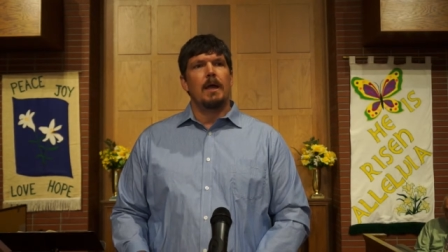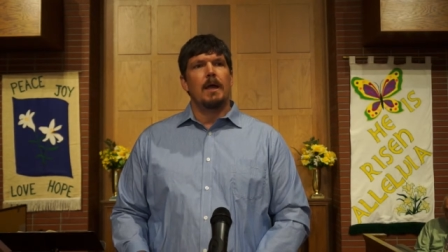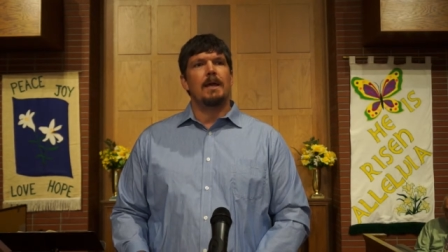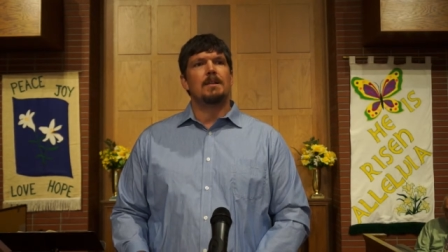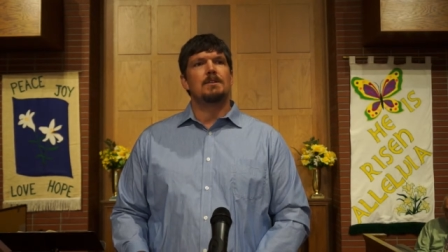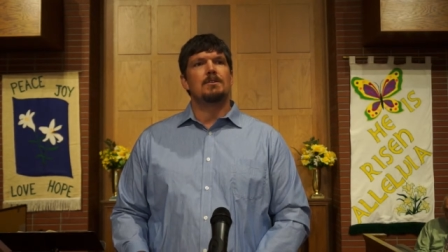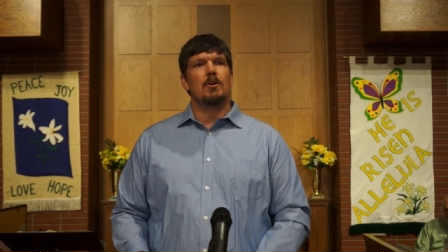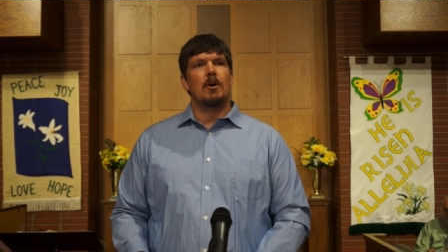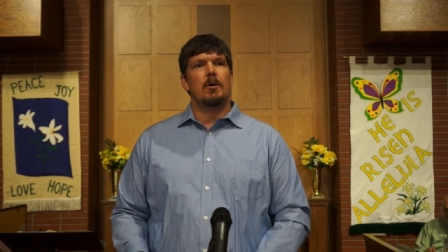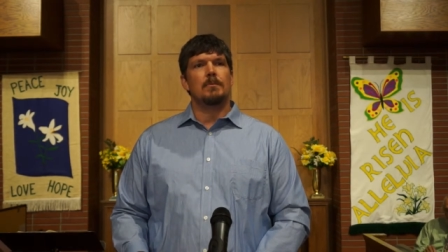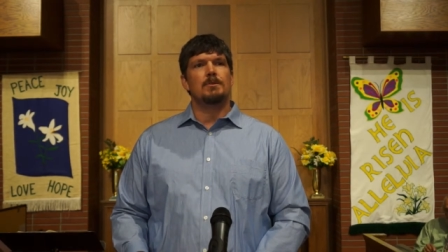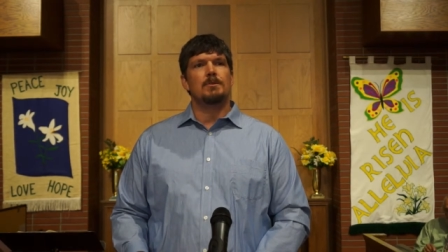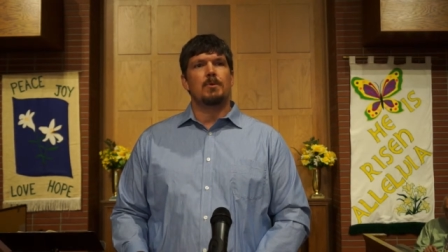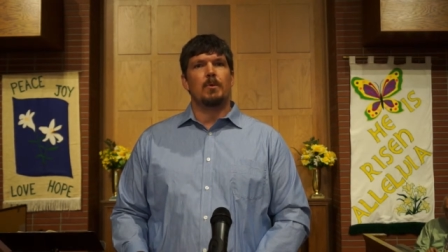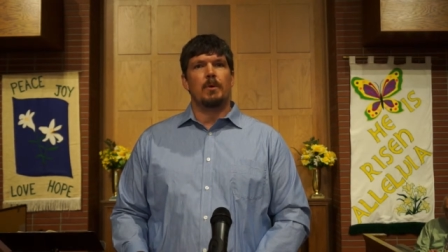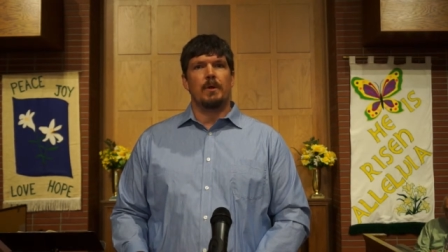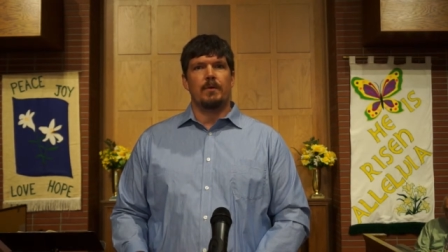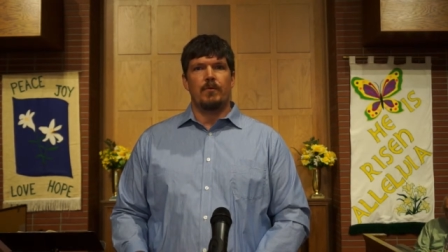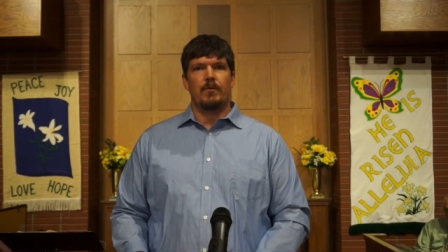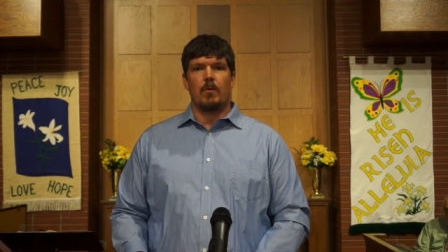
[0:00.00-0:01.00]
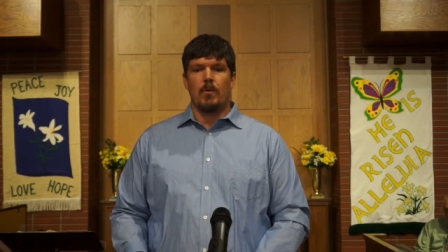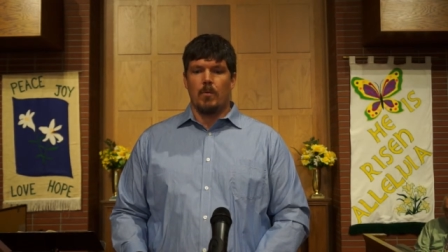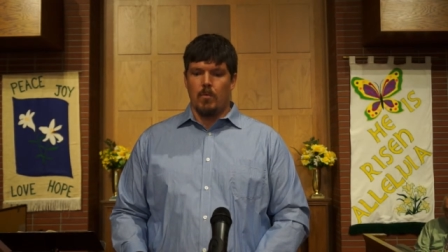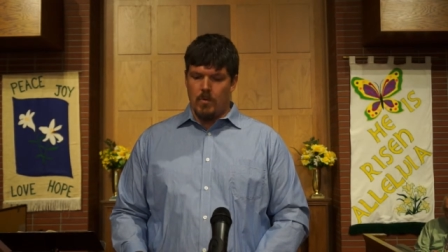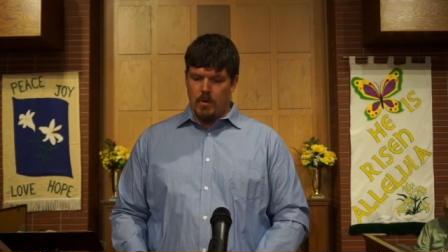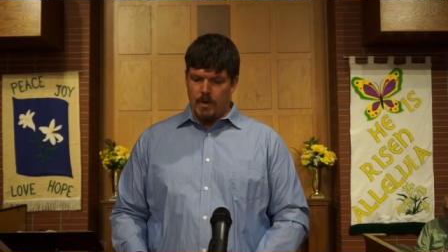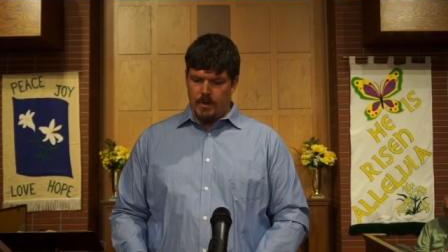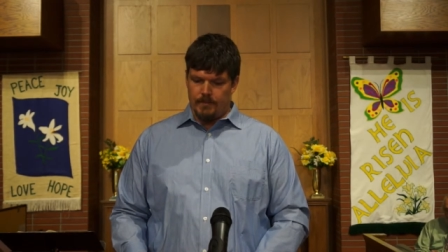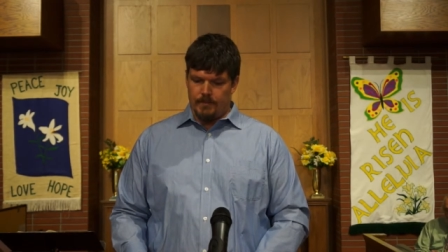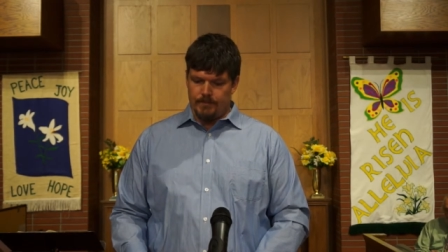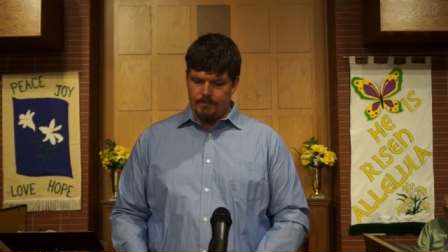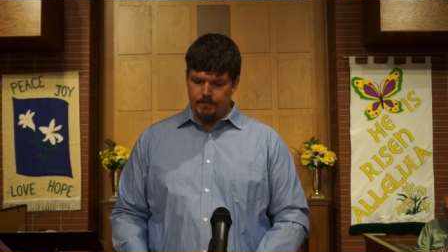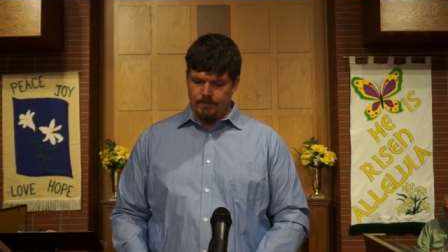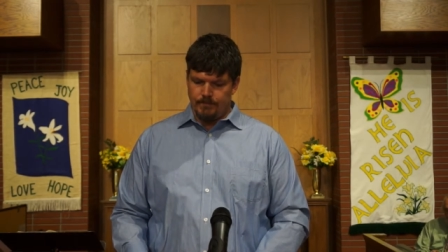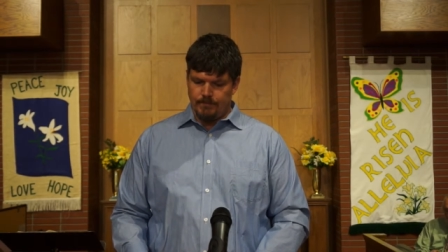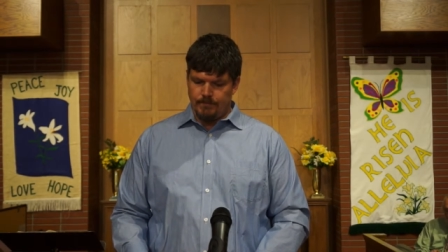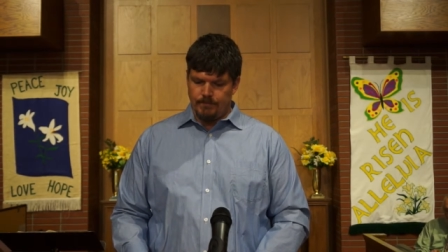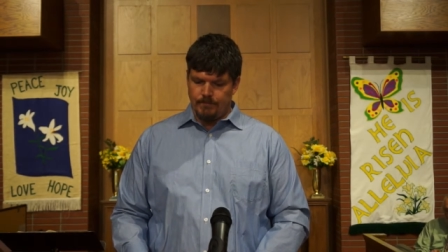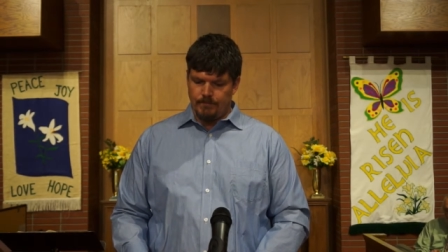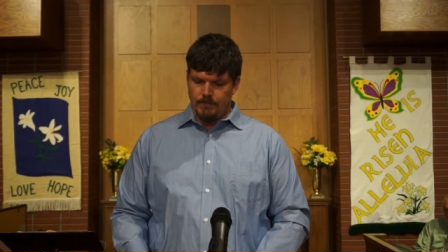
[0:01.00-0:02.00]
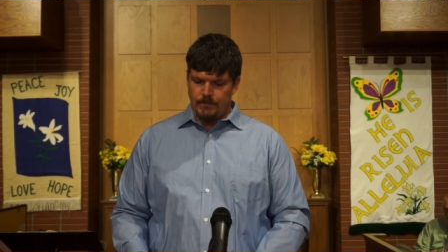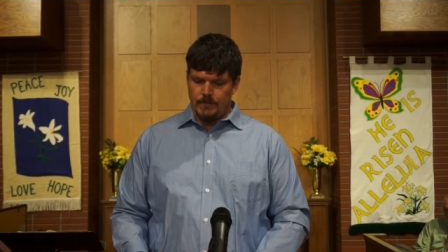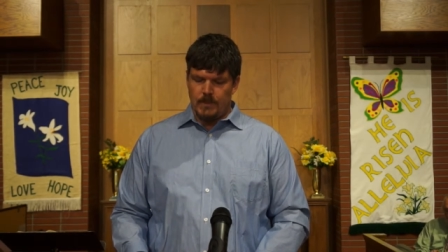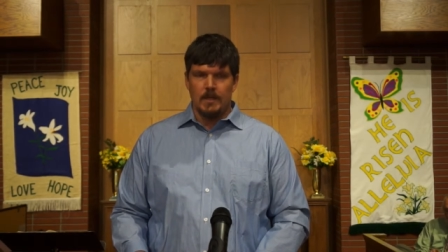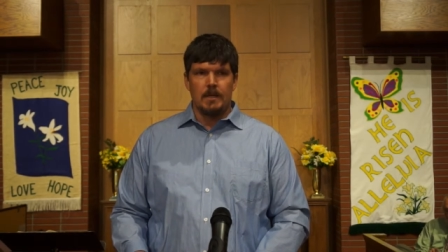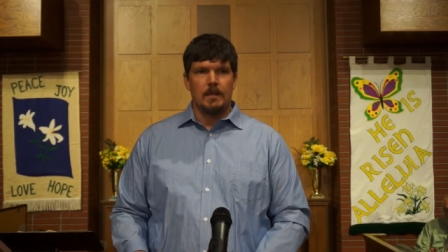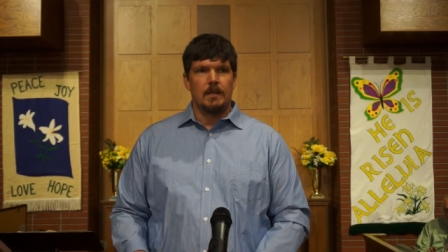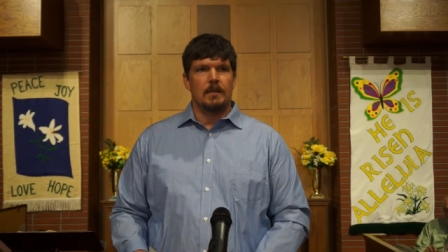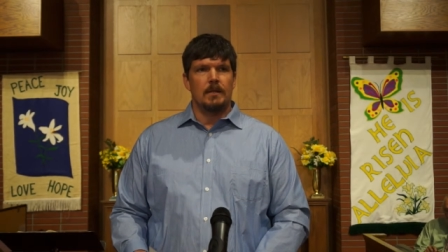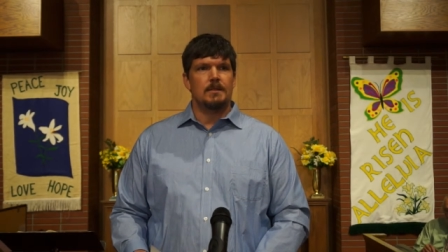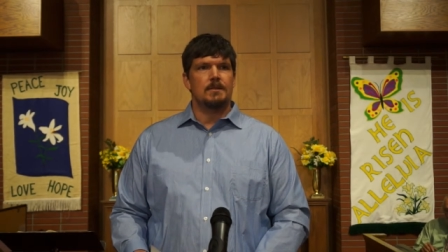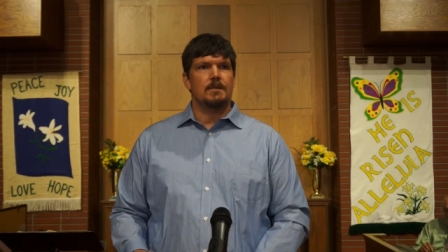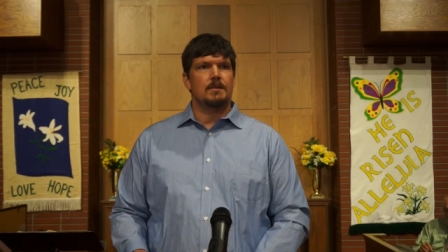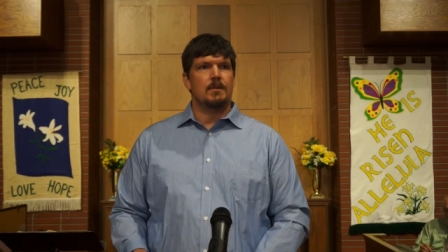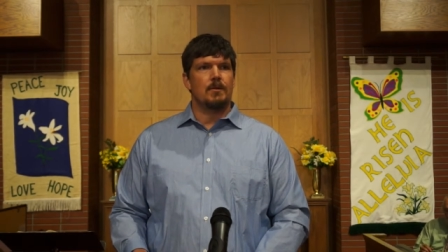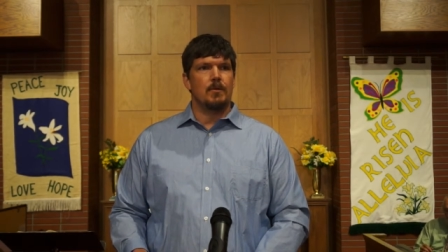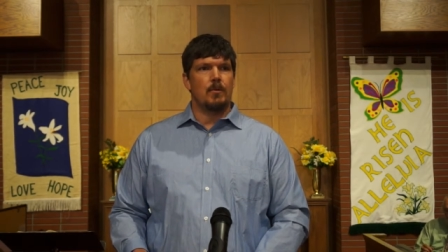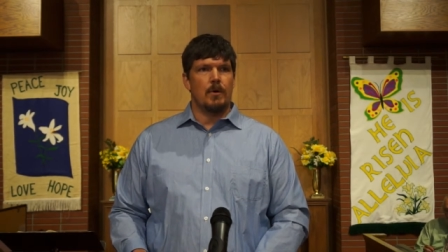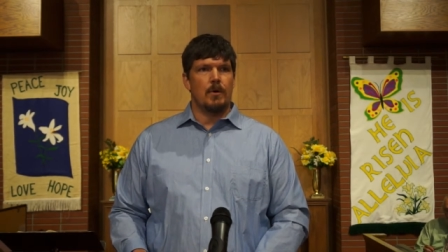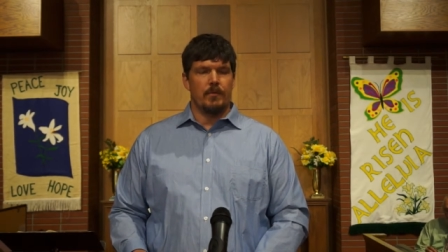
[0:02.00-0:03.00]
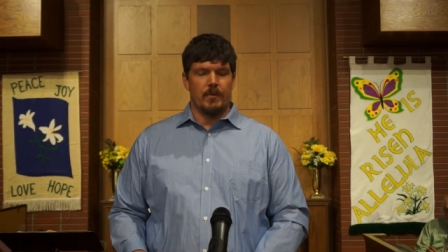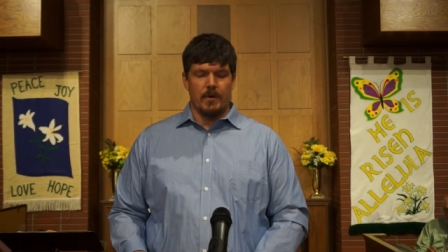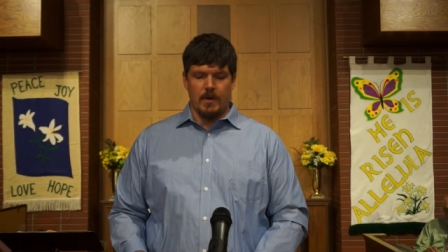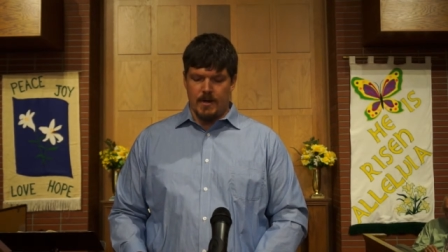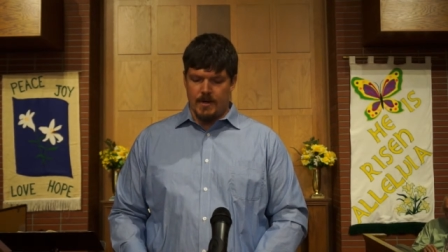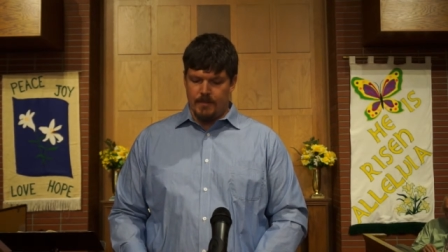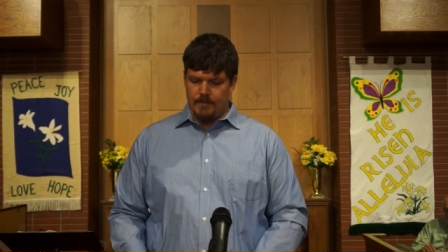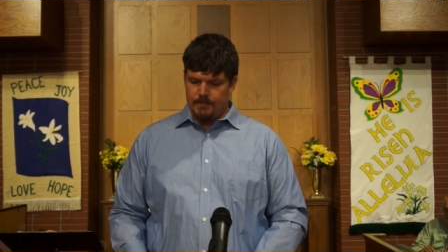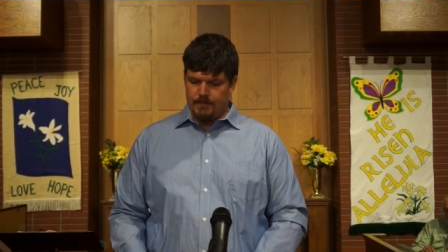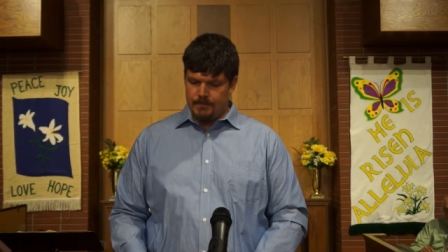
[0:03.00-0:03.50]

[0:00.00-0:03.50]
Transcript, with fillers: and Psalms 24, 1. Listen to the word of God.